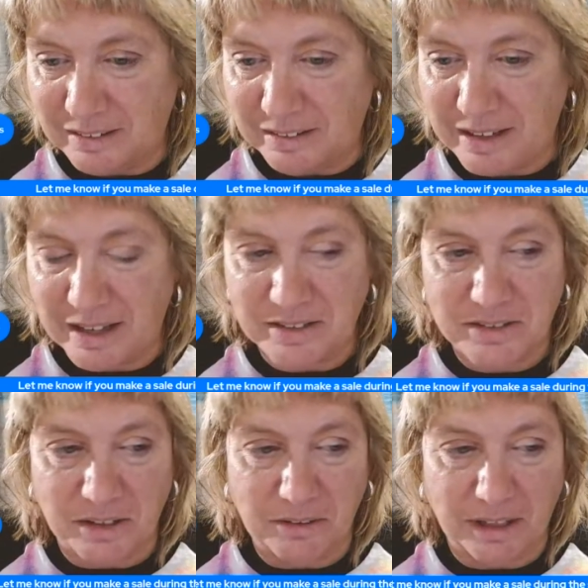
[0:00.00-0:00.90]

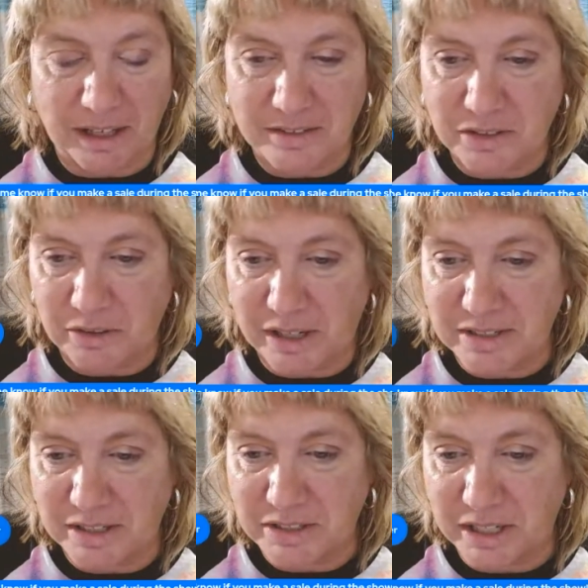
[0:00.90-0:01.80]
Yes. Okay. So he
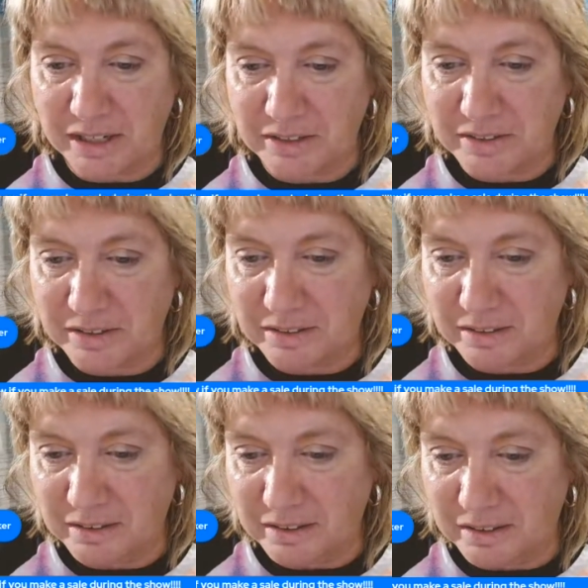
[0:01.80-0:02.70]
says yes.
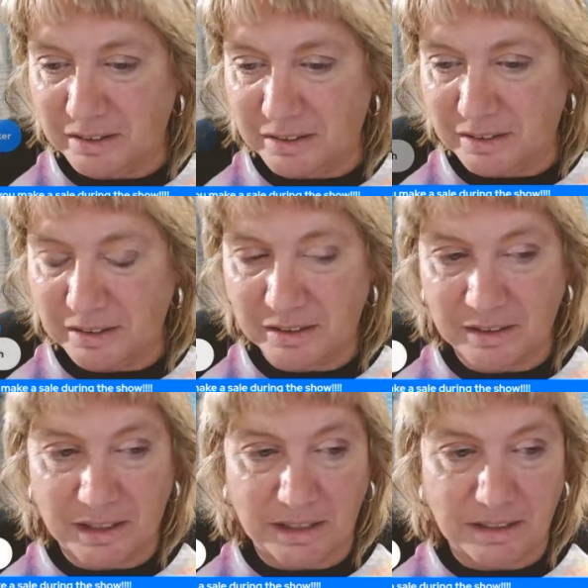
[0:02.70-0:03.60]

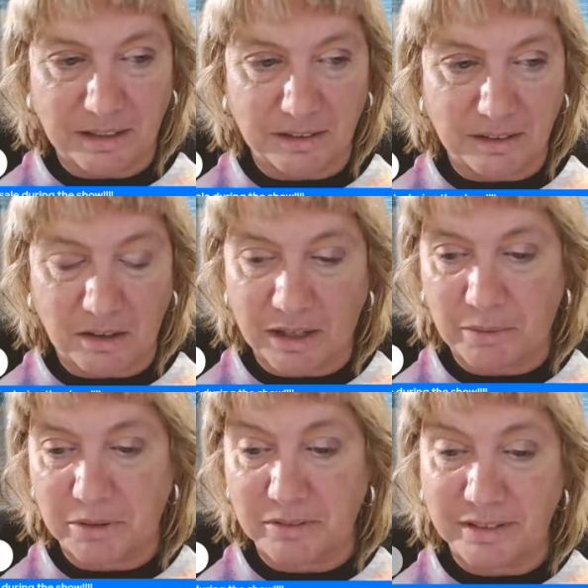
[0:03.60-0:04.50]
Good idea. Okay.
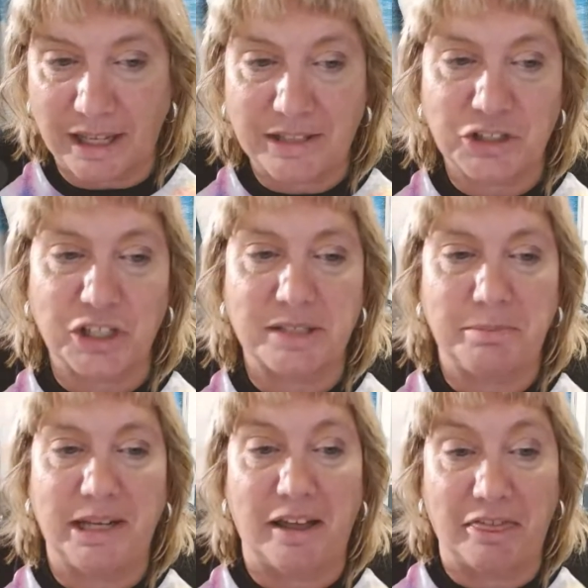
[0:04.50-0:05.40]
Well, it's just
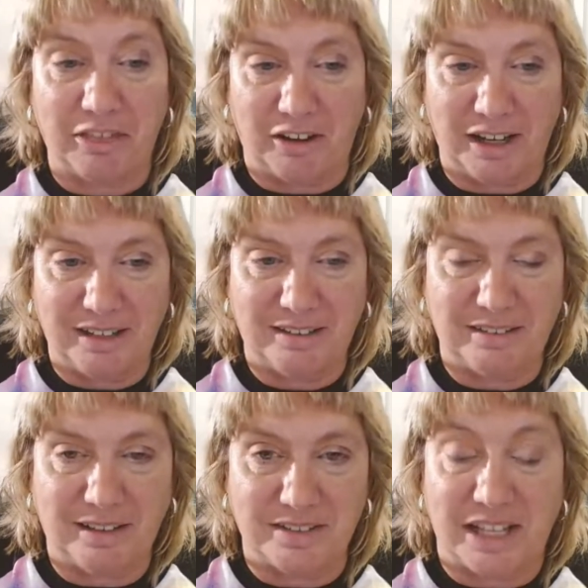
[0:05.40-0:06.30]
been a thought.
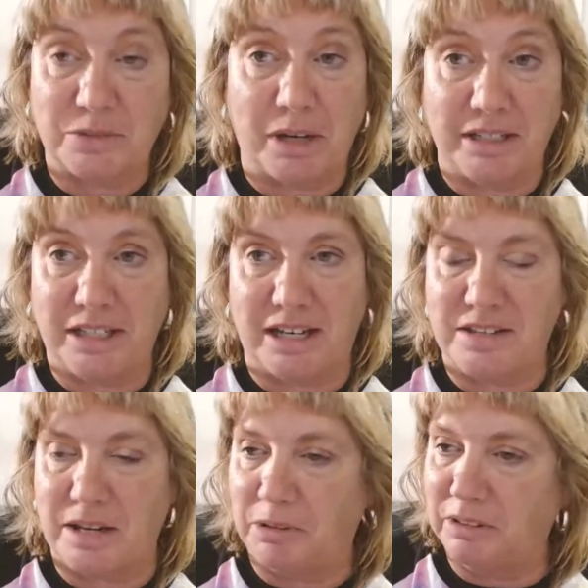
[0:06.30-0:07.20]
Because that's what I did. I
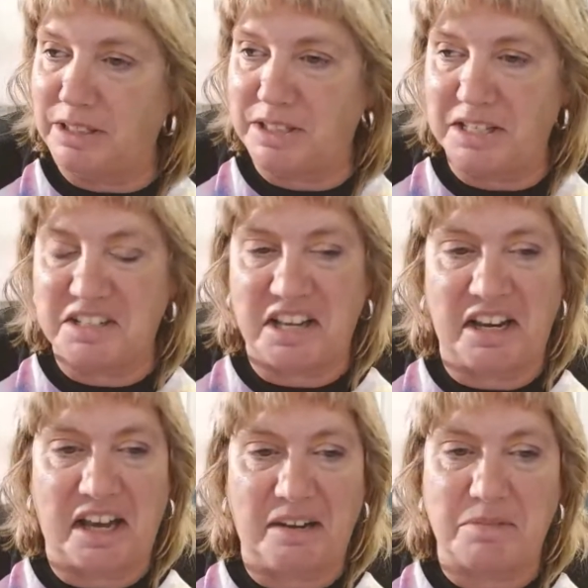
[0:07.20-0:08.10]
said, I'm going to list these ten
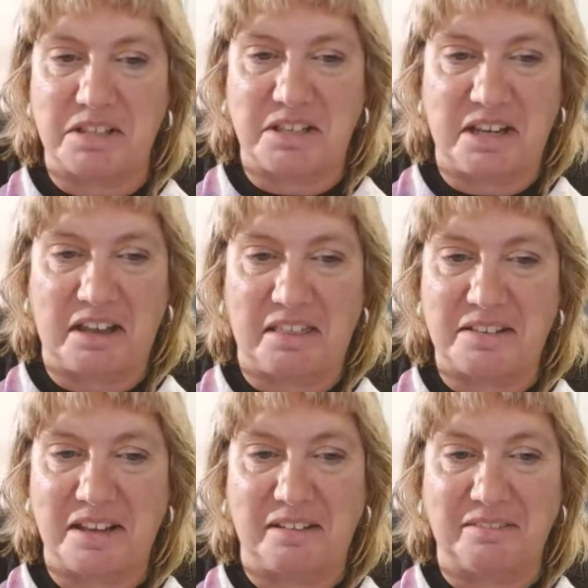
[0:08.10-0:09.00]
items and see how they
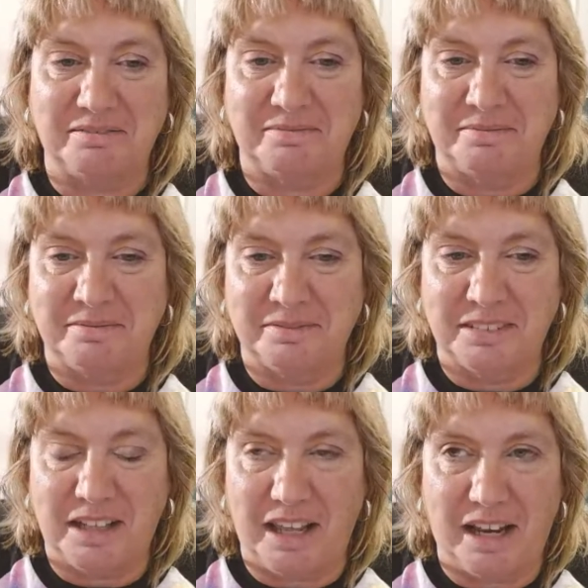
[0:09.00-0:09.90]
sell.
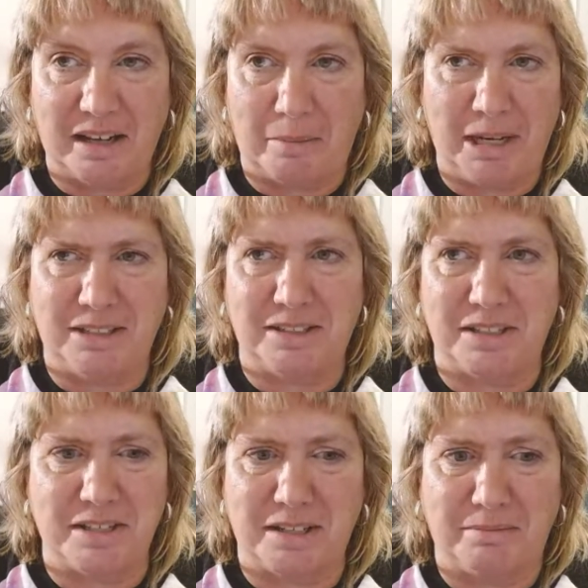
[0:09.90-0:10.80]
And I, I mean, I just
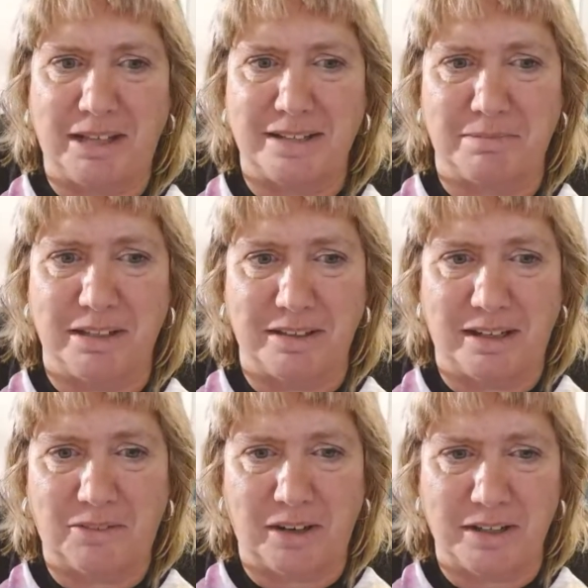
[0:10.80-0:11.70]
listed them last month, and
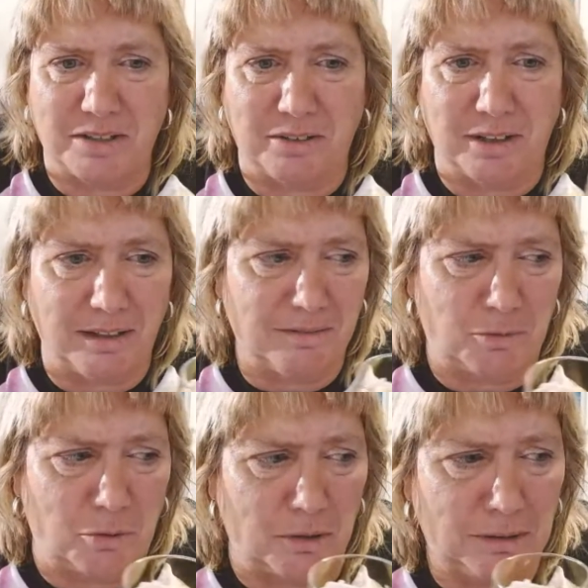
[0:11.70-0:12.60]
I've already sold like
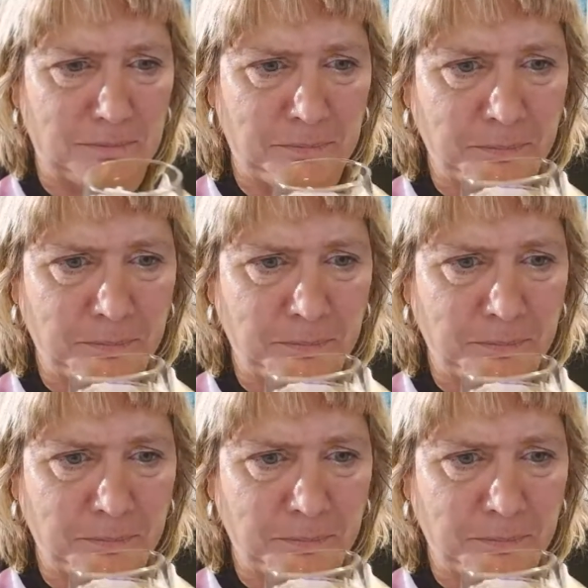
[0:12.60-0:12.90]
four.